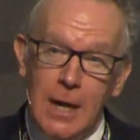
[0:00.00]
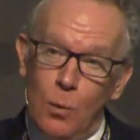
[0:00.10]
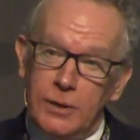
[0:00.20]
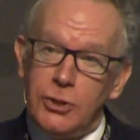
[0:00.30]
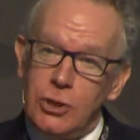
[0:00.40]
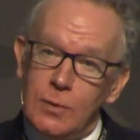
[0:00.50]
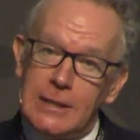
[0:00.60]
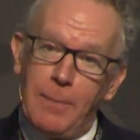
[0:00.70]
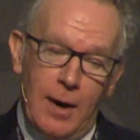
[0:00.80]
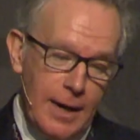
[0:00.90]
What did you
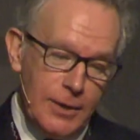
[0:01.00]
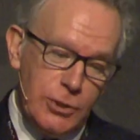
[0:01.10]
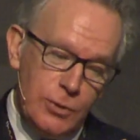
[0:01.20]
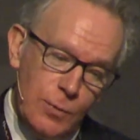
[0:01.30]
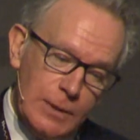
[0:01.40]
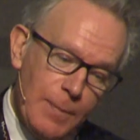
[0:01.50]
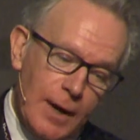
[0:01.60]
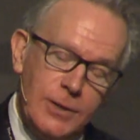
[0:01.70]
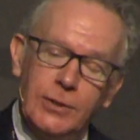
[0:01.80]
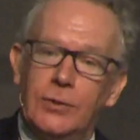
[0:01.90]
aspire to? You
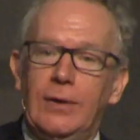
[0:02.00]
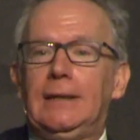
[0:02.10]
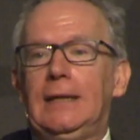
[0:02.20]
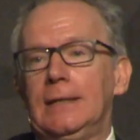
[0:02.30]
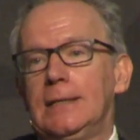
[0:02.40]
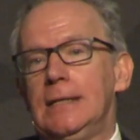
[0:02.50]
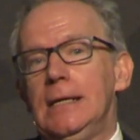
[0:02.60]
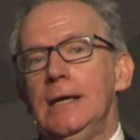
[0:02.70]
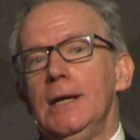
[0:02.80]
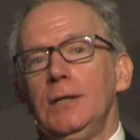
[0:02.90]
aspired to 3 things.
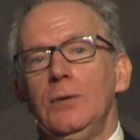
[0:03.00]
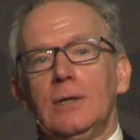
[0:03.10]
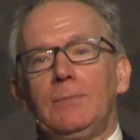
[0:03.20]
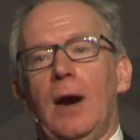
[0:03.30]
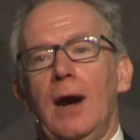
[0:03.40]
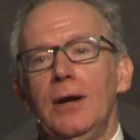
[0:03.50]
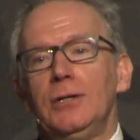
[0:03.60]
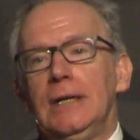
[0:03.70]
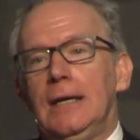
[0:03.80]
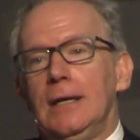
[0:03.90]
You
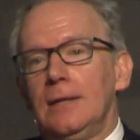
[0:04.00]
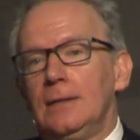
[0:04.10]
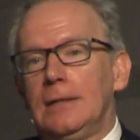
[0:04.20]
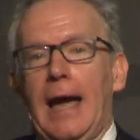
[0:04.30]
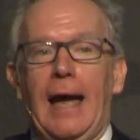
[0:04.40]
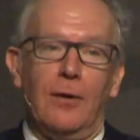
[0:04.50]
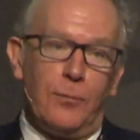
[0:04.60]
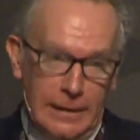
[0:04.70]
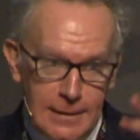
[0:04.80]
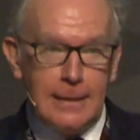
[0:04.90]
aspired to have,
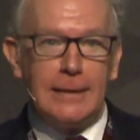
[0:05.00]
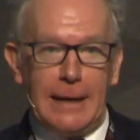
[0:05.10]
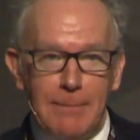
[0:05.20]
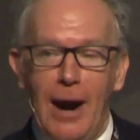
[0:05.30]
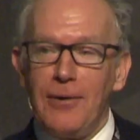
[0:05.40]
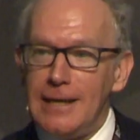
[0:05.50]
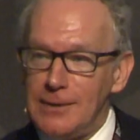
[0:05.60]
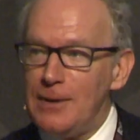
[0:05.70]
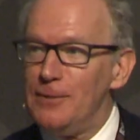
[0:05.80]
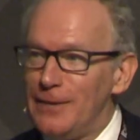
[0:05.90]
to get married,
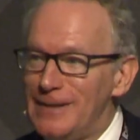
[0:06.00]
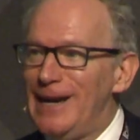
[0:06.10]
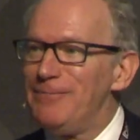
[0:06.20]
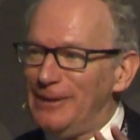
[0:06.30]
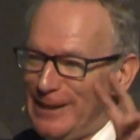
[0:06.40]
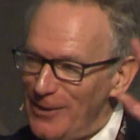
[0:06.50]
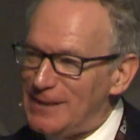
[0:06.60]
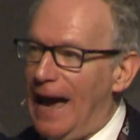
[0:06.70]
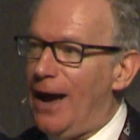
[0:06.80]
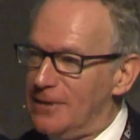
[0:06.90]
as we would have said, but,
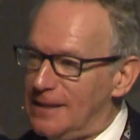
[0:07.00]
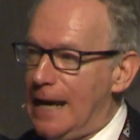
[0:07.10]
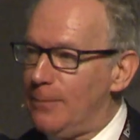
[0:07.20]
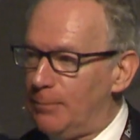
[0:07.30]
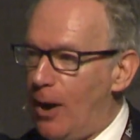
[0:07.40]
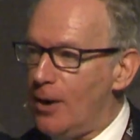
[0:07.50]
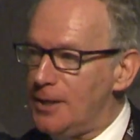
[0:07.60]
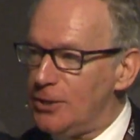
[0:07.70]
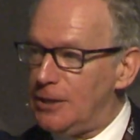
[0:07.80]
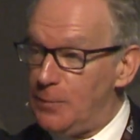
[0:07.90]
to have a stable
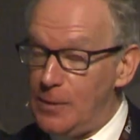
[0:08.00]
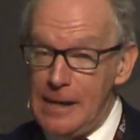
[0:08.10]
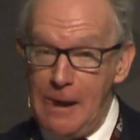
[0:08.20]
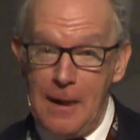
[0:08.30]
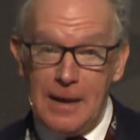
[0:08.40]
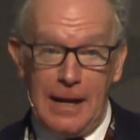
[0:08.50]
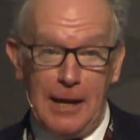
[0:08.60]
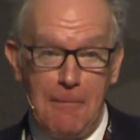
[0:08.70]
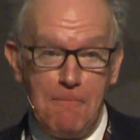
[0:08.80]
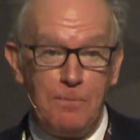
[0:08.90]
partnership,
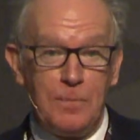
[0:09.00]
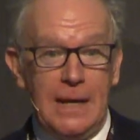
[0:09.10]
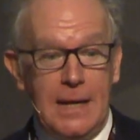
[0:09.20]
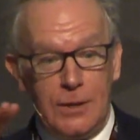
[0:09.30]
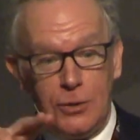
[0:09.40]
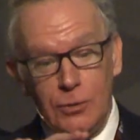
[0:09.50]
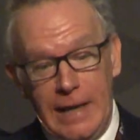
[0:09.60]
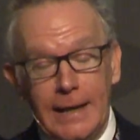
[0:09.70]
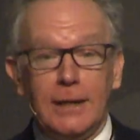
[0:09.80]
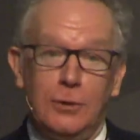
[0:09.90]
to
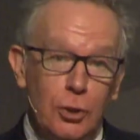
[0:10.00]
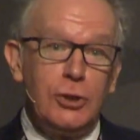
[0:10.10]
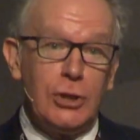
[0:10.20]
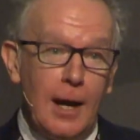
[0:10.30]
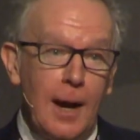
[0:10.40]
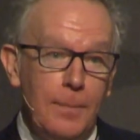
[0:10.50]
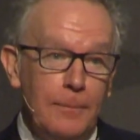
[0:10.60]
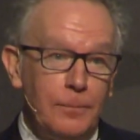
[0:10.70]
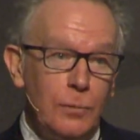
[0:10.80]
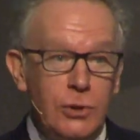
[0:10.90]
get a good job,
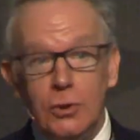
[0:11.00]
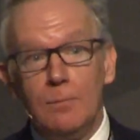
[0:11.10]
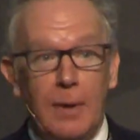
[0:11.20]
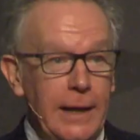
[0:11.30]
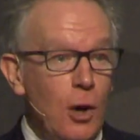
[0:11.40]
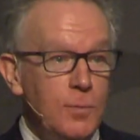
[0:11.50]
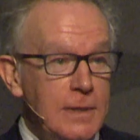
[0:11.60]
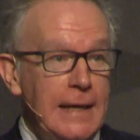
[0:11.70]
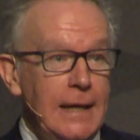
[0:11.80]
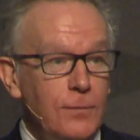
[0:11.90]
which you might hope to
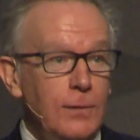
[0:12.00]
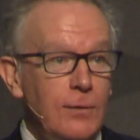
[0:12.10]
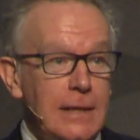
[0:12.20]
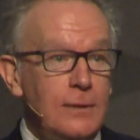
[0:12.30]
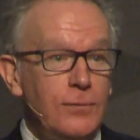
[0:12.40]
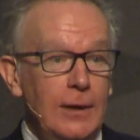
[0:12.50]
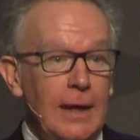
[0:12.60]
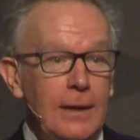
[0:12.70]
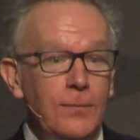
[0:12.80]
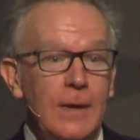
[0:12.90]
stay in for the rest of your
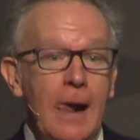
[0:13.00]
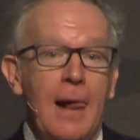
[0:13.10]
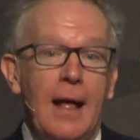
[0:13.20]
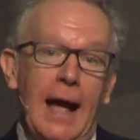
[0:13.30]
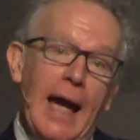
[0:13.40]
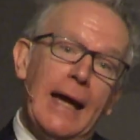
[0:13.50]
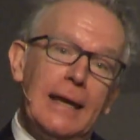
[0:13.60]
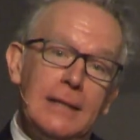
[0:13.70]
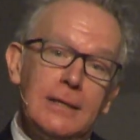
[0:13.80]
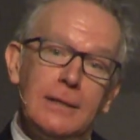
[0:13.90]
life,
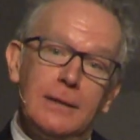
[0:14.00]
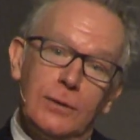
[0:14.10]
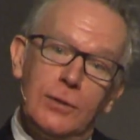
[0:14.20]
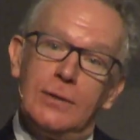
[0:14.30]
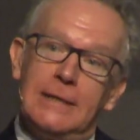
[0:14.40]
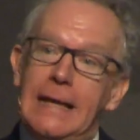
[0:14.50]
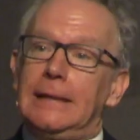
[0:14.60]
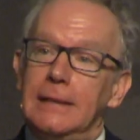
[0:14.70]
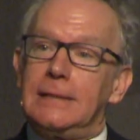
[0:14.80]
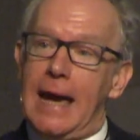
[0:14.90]
and to
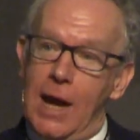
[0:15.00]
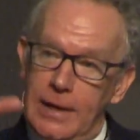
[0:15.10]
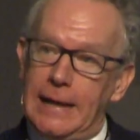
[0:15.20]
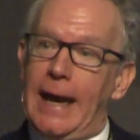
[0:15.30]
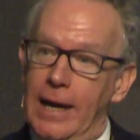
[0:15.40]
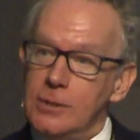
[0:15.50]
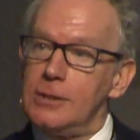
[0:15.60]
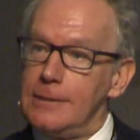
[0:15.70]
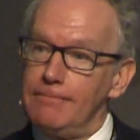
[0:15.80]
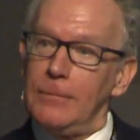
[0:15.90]
settle down in a
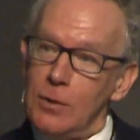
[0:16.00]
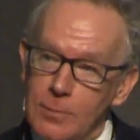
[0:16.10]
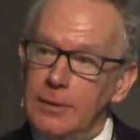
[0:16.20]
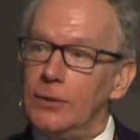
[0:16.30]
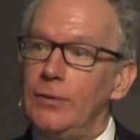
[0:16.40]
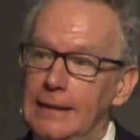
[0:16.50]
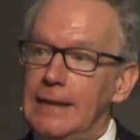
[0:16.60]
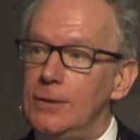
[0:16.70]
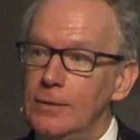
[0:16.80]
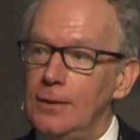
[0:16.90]
house. Those were the 3
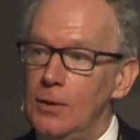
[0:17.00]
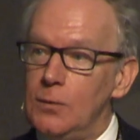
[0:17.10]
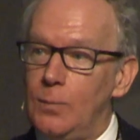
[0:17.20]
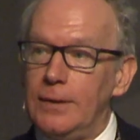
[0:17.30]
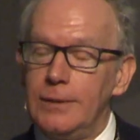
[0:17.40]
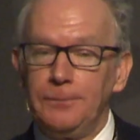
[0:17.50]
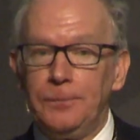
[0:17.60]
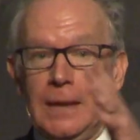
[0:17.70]
things you thought about.